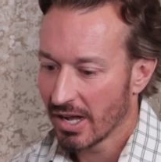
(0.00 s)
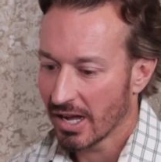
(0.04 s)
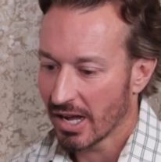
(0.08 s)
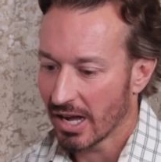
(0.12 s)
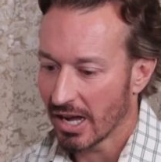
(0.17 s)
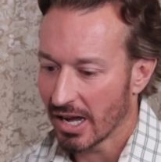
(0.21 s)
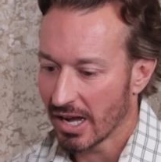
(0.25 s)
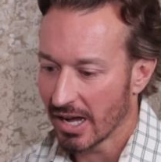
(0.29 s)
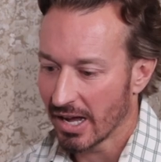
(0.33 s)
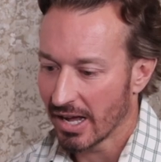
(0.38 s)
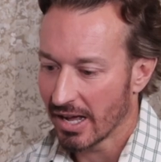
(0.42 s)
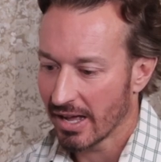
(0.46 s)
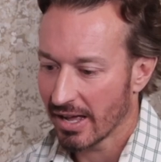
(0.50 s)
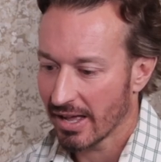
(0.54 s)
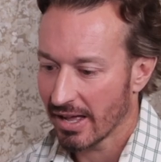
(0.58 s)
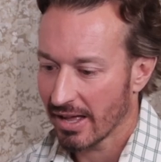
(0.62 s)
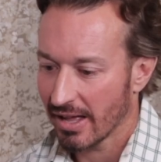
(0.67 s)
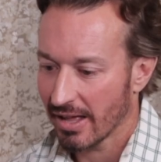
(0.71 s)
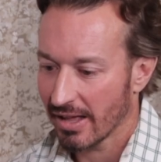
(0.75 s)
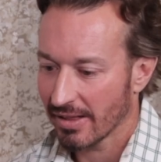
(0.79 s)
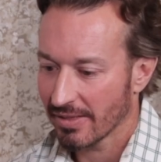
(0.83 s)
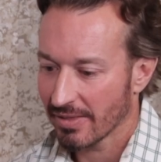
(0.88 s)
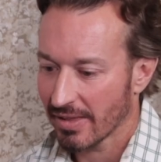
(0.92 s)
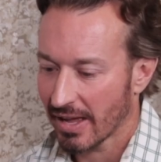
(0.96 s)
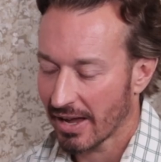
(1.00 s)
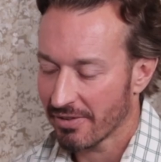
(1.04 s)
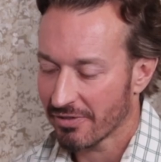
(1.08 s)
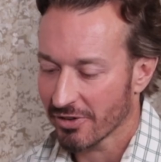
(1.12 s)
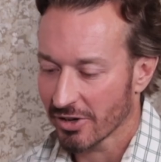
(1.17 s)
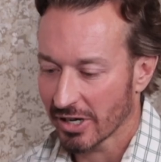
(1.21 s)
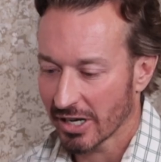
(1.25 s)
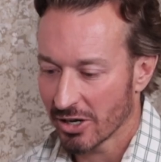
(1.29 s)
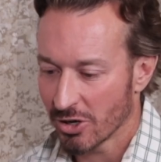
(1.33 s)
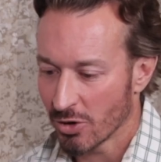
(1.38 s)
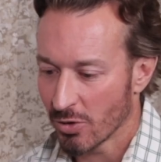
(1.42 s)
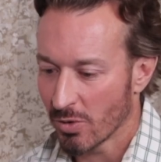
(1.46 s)
I
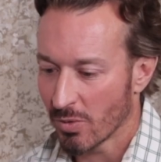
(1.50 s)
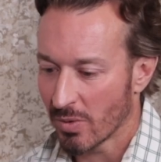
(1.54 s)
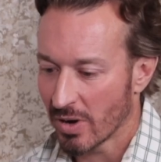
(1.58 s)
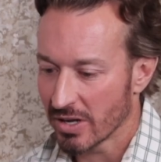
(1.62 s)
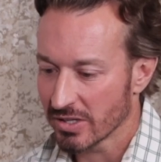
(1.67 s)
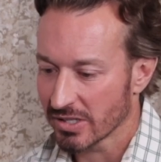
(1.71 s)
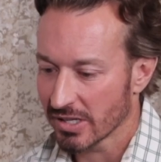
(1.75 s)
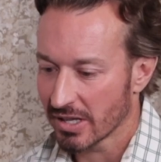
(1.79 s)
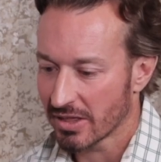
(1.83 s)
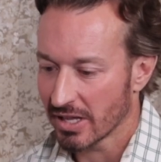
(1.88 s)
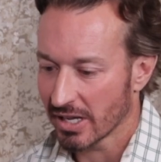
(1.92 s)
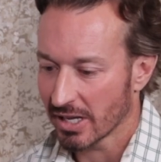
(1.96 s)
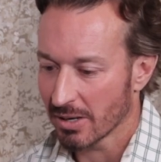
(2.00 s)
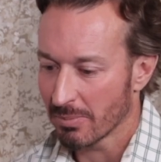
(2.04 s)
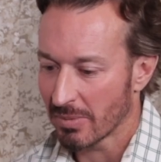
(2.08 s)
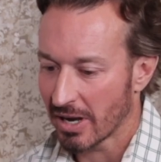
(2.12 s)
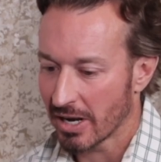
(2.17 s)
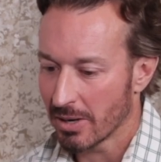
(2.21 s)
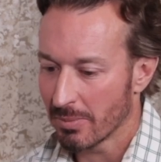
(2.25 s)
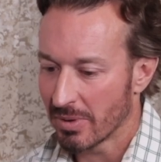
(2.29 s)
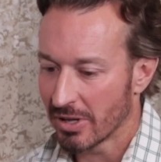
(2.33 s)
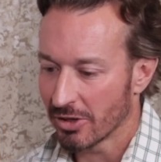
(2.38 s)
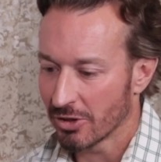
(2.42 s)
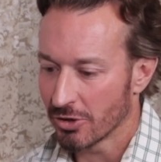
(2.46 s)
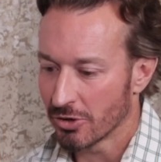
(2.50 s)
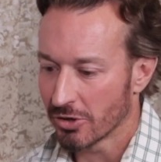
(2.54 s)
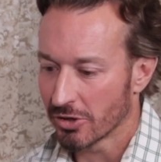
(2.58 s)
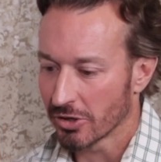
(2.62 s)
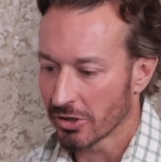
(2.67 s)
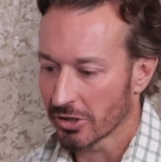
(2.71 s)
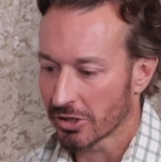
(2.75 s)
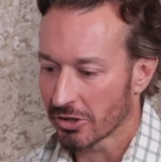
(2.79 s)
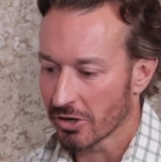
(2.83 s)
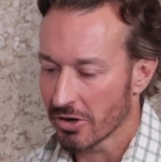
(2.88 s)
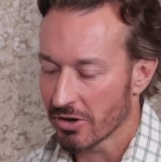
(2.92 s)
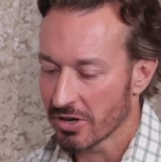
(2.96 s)
forget who it was. I think it might have been
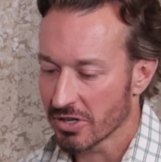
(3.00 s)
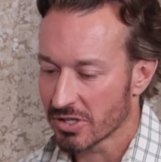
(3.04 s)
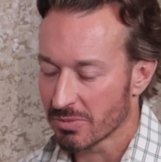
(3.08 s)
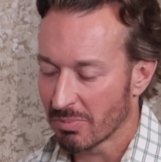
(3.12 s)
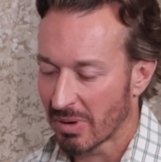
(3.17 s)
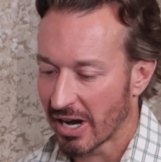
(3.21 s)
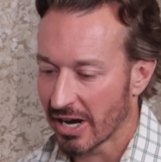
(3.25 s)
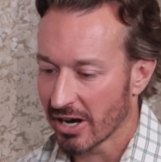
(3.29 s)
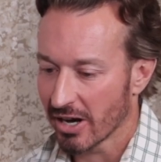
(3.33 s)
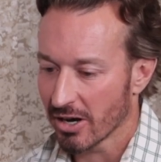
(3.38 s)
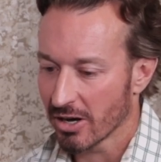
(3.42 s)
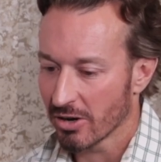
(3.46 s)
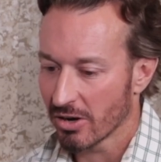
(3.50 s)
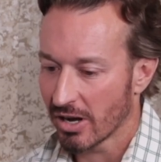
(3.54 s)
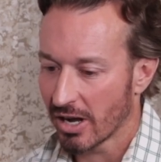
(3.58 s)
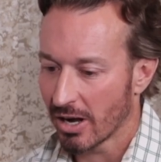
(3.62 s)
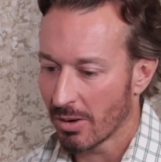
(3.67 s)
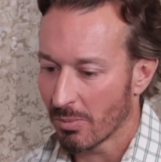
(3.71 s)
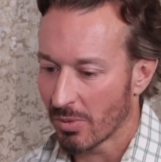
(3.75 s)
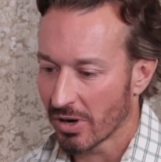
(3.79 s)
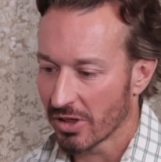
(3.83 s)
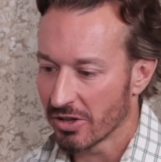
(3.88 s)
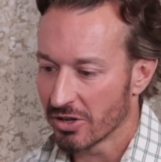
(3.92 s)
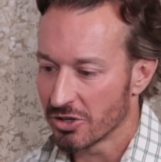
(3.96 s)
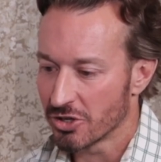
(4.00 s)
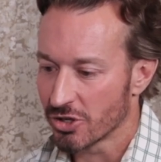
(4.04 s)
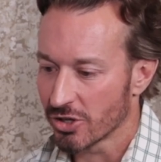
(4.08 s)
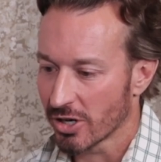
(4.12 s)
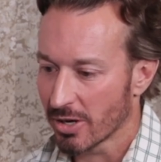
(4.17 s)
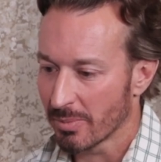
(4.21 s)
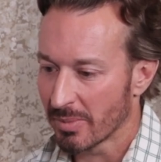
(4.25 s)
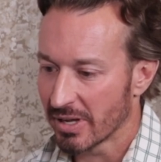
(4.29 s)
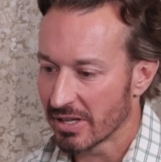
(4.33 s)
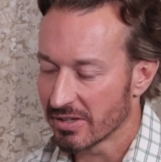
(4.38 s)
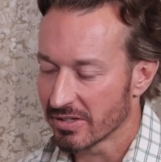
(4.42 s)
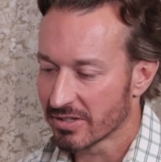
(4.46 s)
Luger Gertesmeyer, one of the
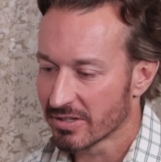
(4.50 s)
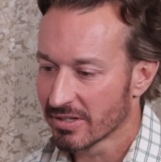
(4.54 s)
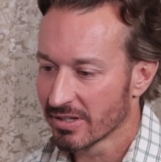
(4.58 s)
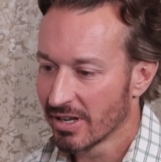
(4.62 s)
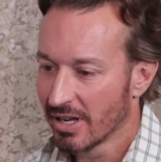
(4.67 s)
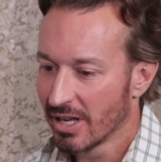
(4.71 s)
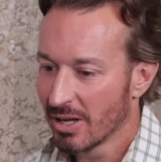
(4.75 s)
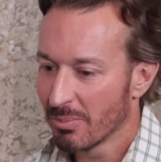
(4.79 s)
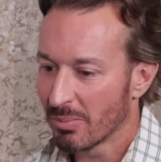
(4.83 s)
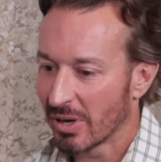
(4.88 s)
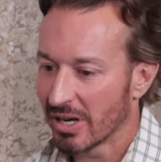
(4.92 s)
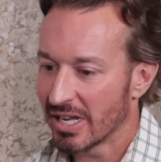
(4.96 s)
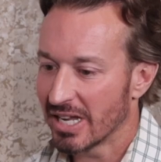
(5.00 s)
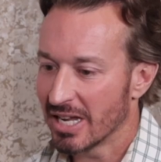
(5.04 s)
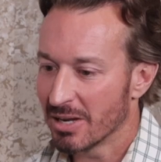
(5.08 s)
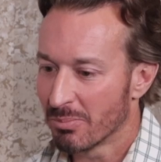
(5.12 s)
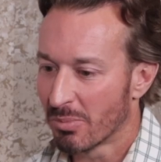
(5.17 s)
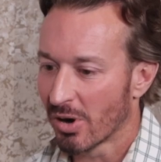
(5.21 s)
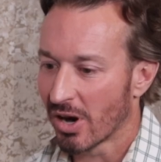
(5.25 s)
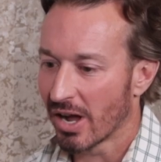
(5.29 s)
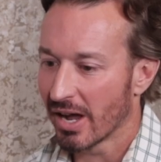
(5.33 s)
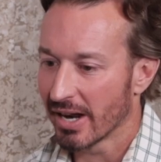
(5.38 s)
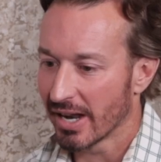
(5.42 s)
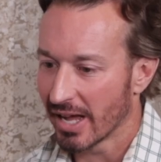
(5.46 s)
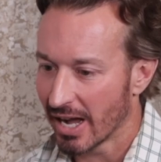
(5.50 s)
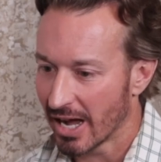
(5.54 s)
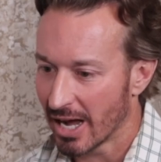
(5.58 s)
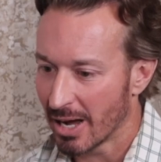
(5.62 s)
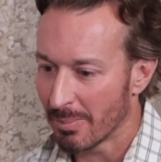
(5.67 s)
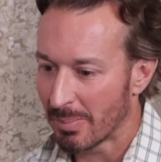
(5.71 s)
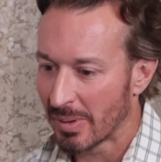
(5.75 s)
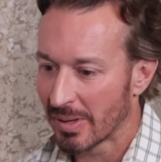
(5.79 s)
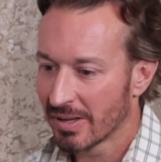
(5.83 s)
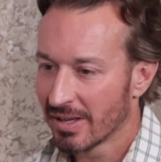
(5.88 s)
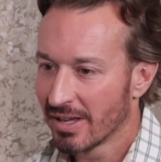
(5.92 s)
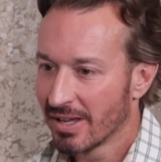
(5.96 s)
Germans. But he brought
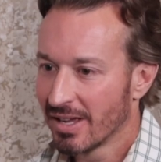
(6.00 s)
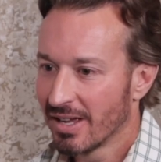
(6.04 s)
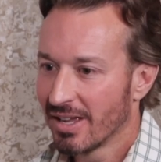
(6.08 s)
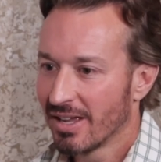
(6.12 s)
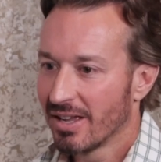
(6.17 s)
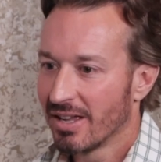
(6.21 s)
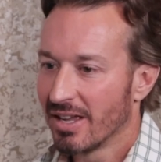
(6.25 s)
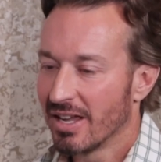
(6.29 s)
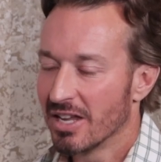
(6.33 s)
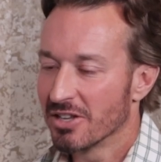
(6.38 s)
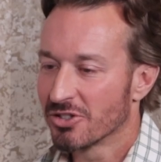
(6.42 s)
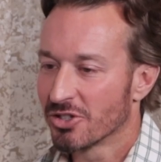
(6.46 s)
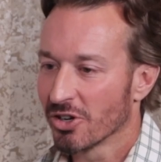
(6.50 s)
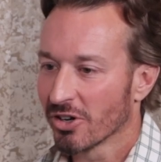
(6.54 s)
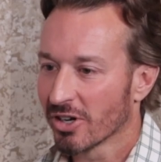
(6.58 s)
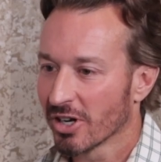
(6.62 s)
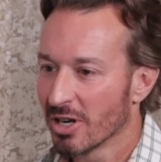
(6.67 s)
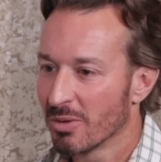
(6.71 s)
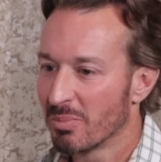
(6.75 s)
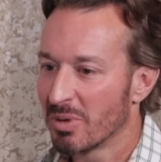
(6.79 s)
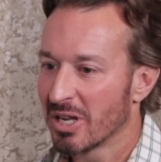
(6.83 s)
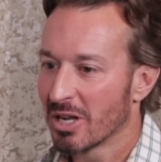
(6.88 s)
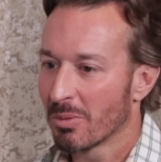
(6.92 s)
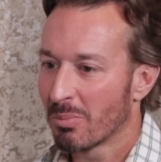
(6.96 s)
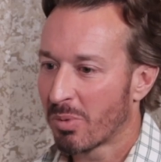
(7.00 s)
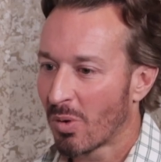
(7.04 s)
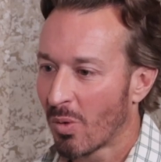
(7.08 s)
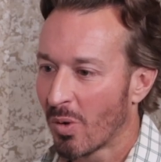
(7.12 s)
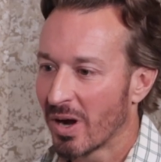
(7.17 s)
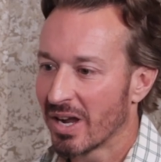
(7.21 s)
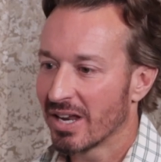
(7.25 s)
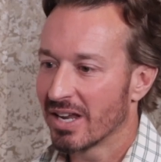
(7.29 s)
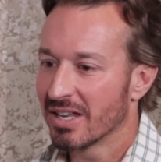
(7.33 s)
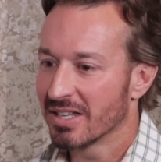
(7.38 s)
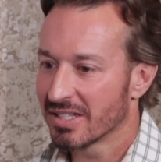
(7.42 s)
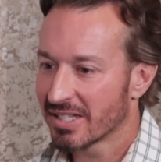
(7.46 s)
up, is there going to be a
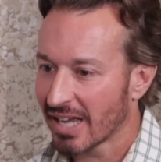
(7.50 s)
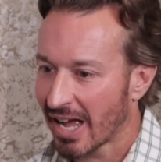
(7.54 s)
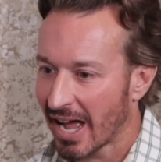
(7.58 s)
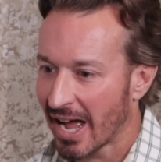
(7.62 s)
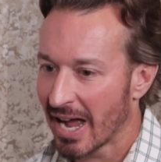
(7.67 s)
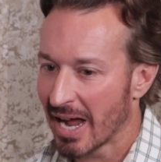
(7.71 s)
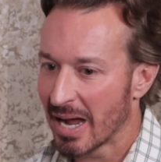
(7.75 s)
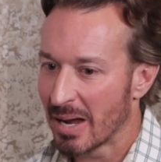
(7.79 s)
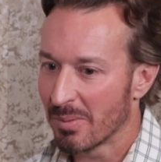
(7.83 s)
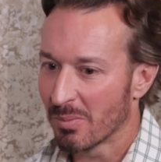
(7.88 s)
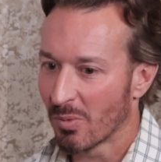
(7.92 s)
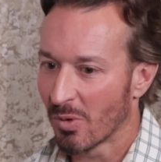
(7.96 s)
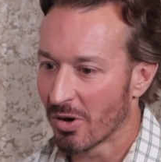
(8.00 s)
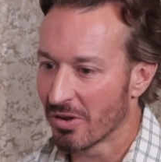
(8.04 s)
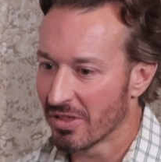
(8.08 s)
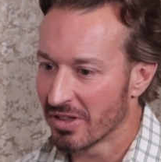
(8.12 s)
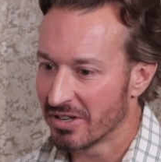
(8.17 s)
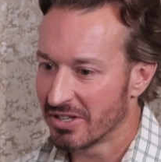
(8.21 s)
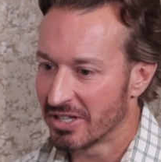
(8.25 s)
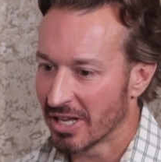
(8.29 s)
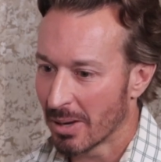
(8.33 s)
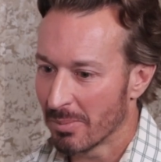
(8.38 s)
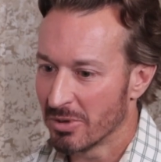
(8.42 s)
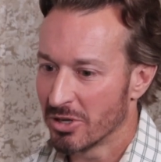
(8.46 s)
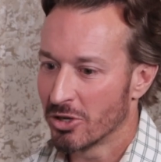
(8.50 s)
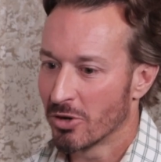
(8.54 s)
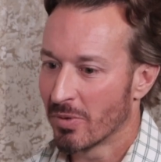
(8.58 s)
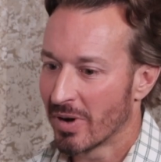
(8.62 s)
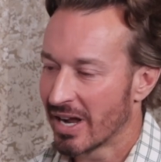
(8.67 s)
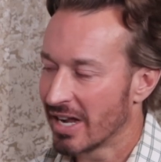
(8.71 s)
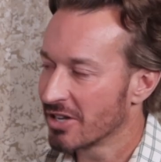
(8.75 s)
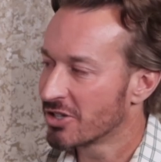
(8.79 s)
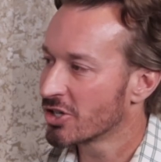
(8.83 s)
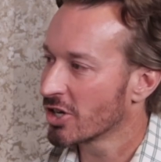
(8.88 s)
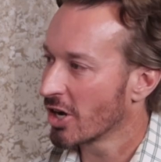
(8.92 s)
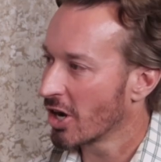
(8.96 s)
point in time where the
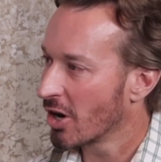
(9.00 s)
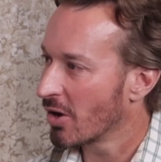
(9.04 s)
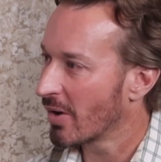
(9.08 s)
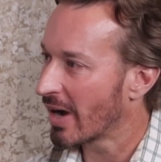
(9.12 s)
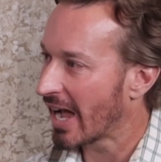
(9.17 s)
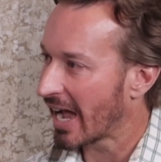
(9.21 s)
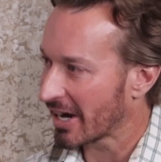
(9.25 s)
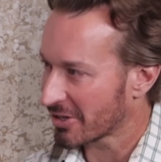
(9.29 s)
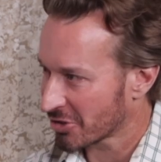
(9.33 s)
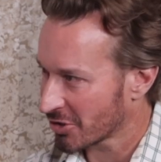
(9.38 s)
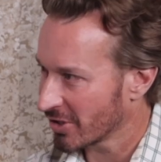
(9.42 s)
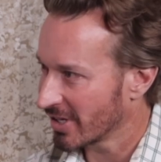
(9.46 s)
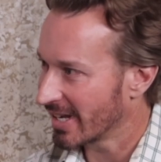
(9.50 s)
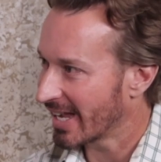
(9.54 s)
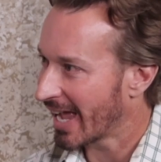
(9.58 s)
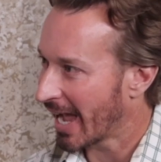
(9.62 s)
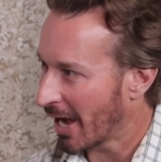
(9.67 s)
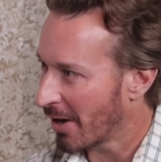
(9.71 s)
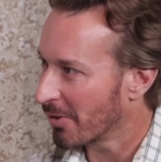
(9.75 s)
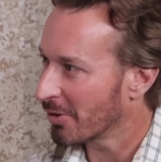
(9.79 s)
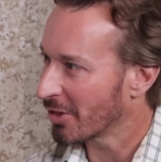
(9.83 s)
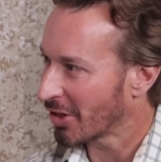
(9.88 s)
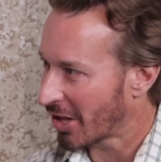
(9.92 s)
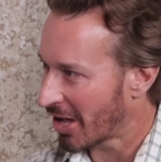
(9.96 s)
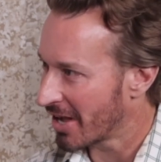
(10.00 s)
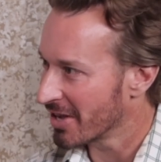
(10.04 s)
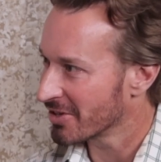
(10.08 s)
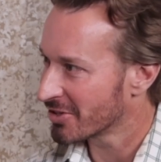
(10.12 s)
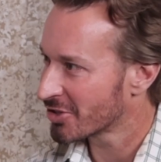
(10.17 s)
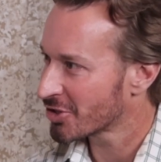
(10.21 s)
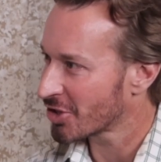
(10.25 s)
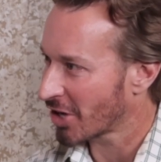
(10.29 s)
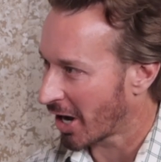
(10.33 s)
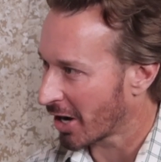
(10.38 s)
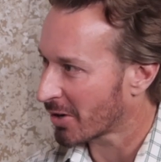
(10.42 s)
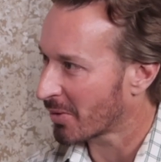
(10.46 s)
WHO actually
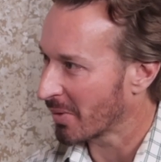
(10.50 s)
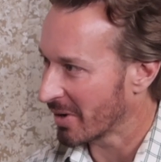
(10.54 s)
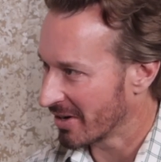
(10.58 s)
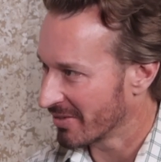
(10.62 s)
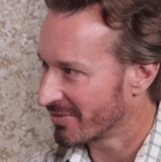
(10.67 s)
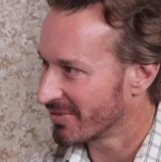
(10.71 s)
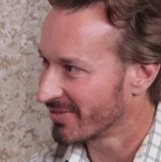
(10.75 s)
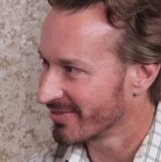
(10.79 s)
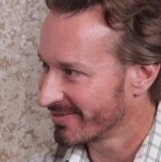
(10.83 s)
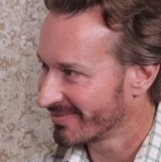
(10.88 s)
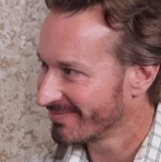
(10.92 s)
outlaws Shockwave?